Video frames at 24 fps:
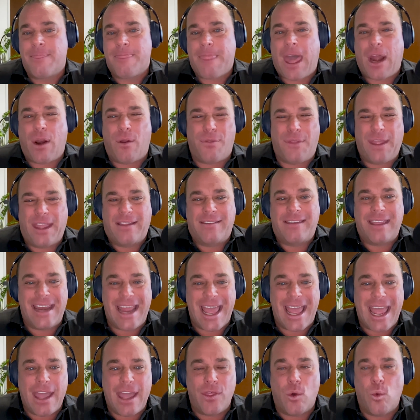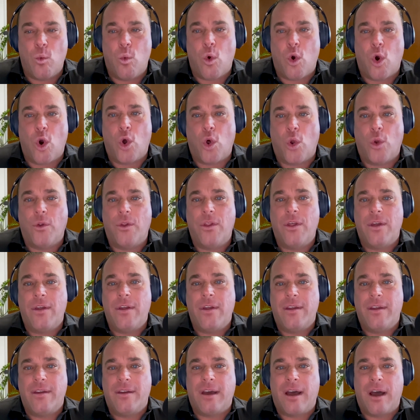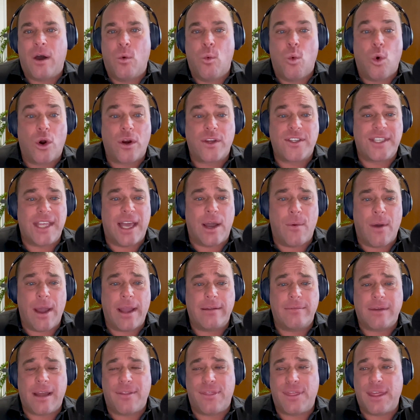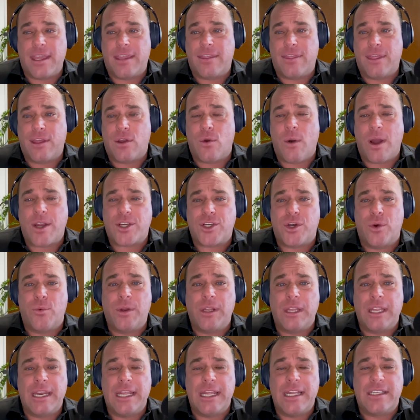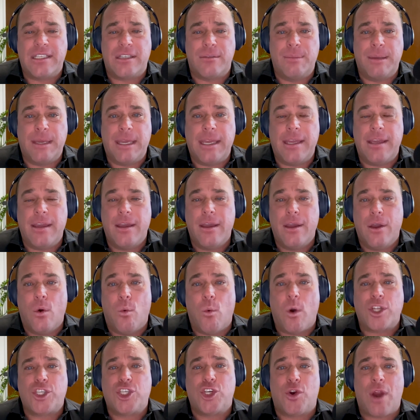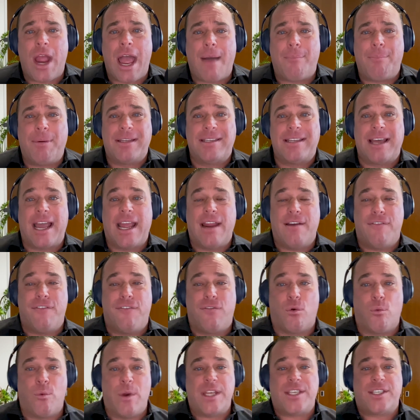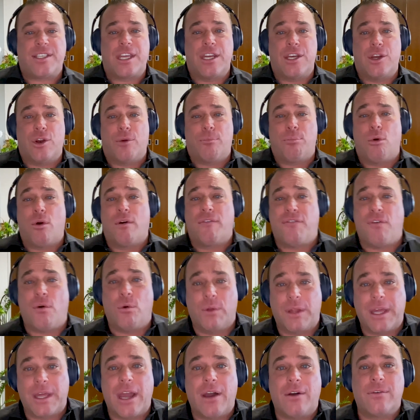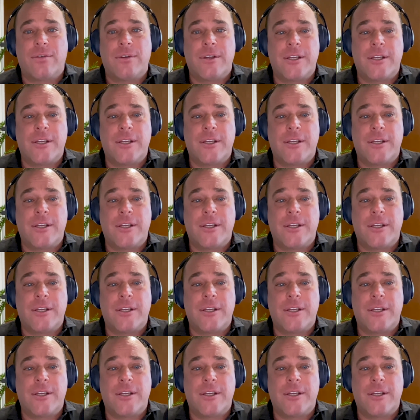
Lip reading: I don't think today the world works that way. I think the question really needs to be, what's your appetite for risk in your portfolio?